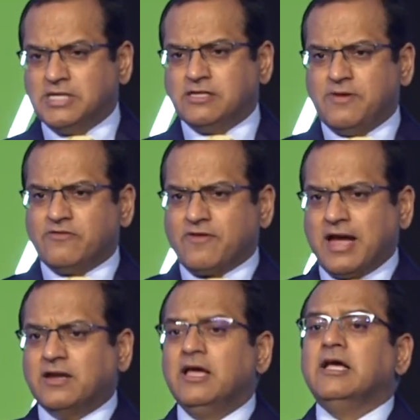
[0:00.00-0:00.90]
As a matter of
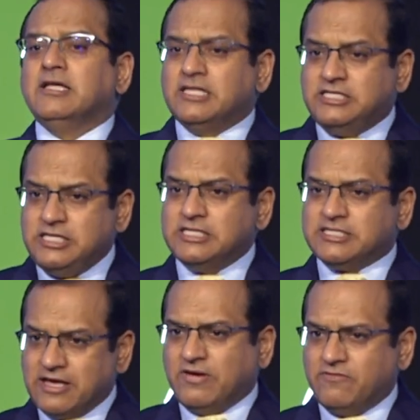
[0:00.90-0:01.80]
fact, the
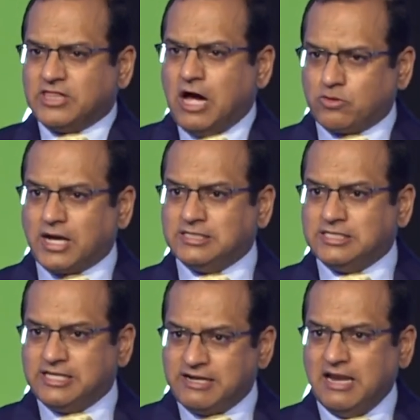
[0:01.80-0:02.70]
G7 without us
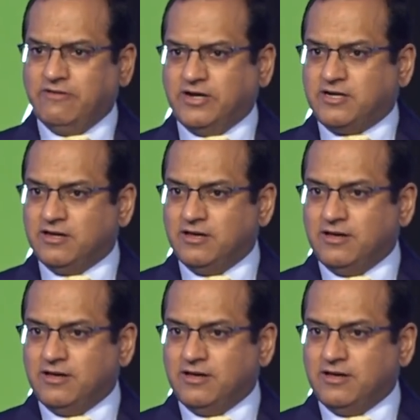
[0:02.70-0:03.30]
is irrelevant